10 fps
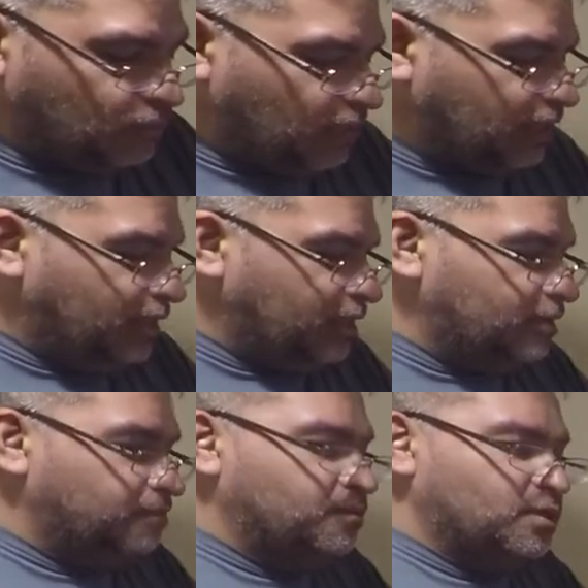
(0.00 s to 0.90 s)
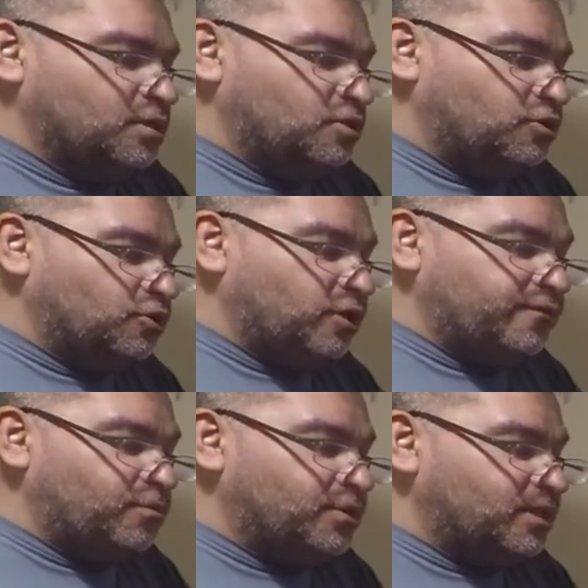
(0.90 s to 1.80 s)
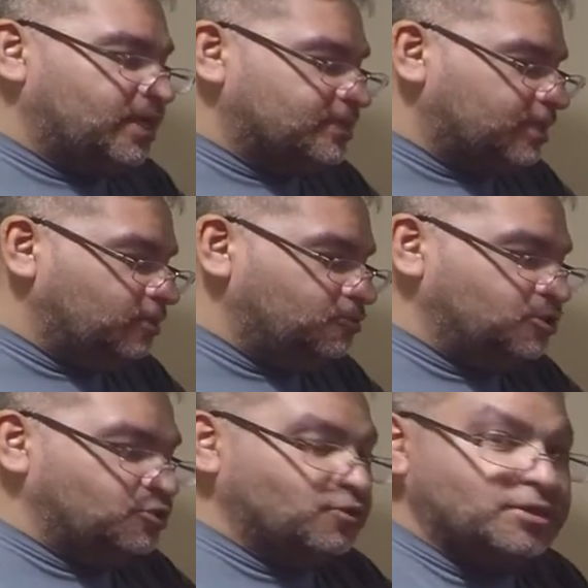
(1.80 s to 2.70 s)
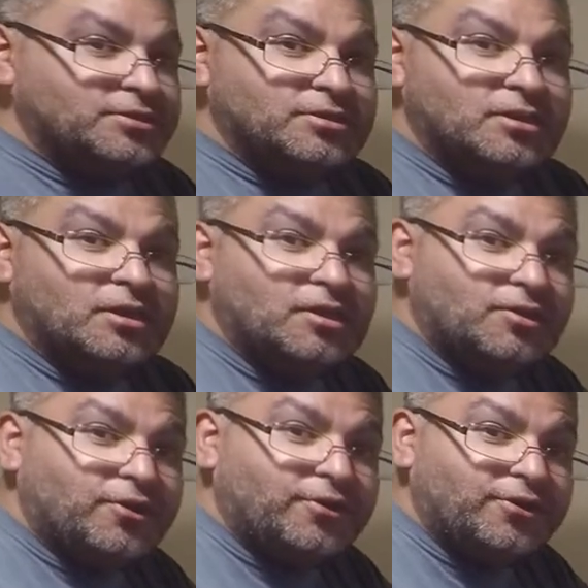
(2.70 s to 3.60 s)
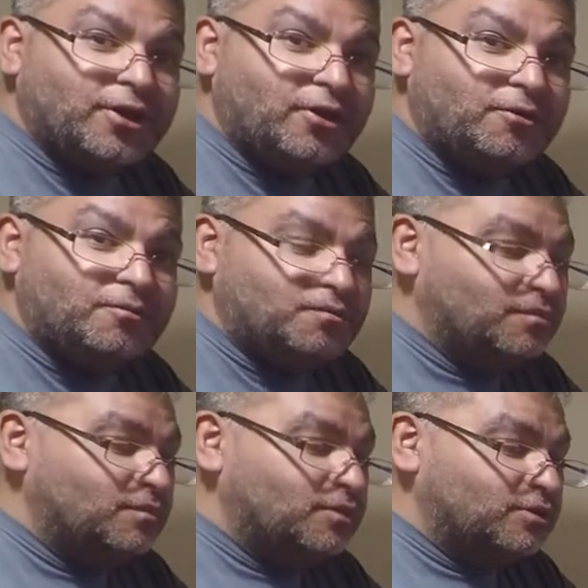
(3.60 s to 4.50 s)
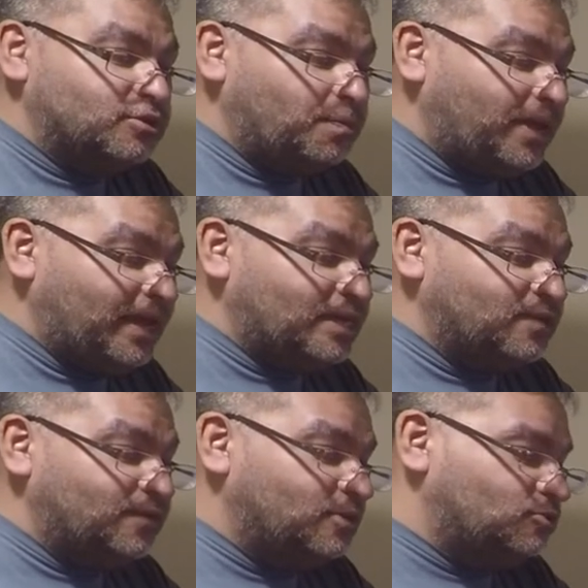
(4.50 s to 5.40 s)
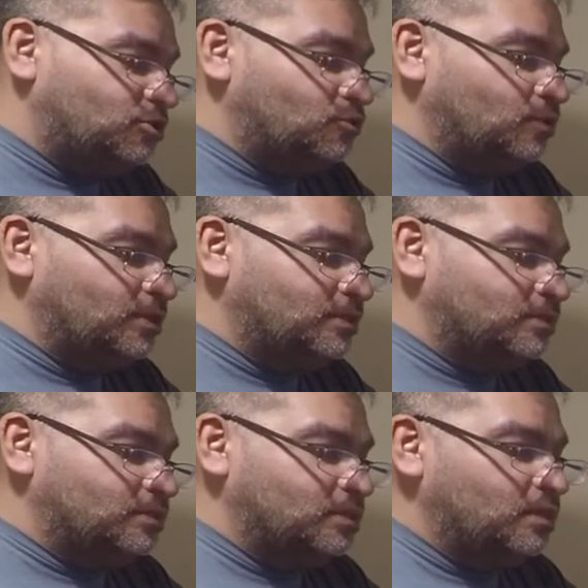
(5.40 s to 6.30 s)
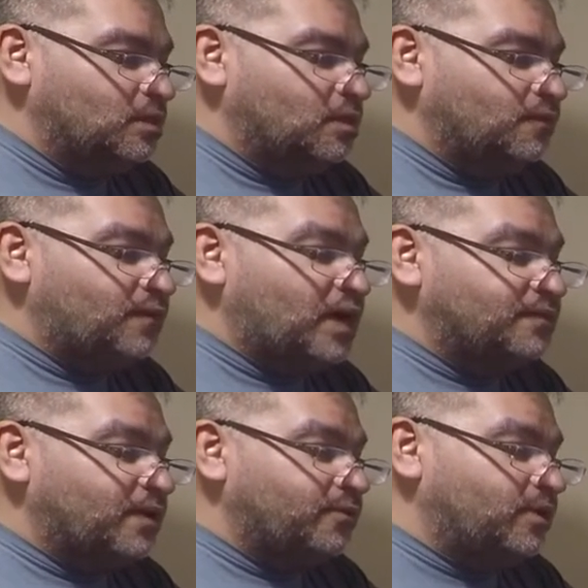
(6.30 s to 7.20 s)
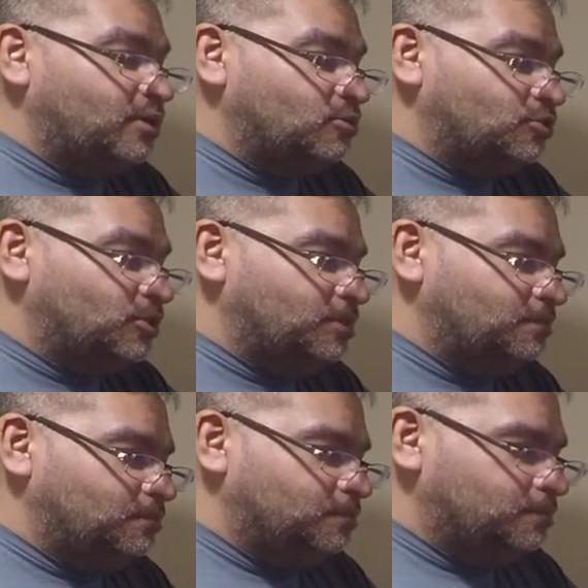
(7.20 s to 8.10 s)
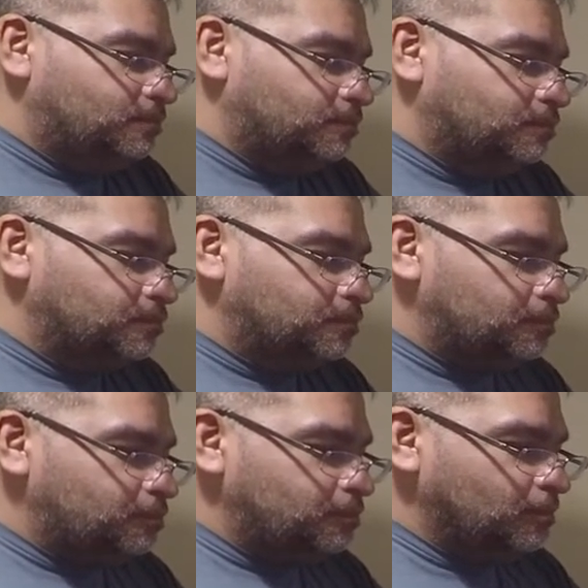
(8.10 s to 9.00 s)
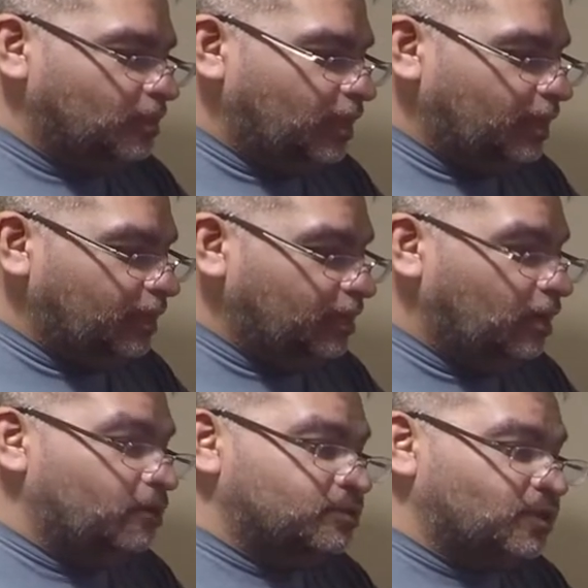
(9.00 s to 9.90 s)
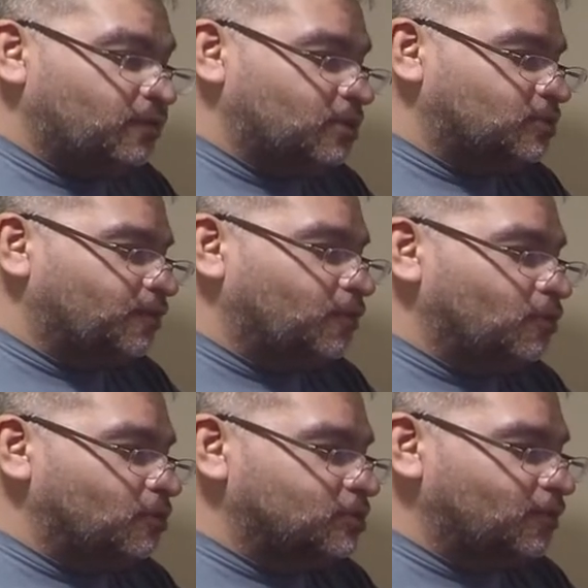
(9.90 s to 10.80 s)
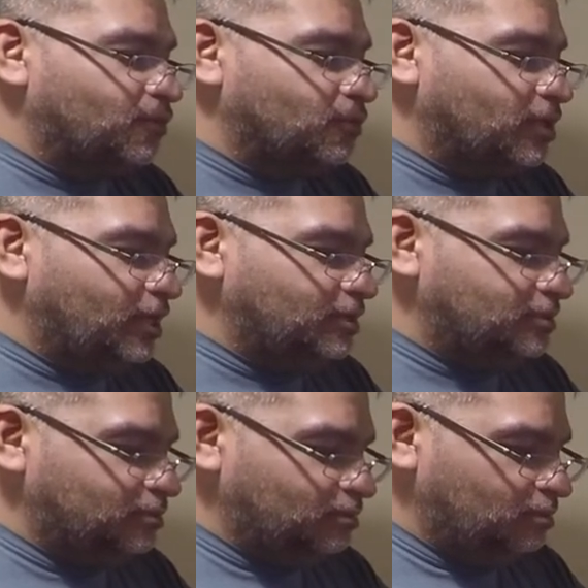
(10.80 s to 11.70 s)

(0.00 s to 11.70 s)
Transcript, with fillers: Hey, you know, everybody likes energy drinks. There you go. There's a pack of energy drinks, 5 Hour Energy, and oh, it's a full case.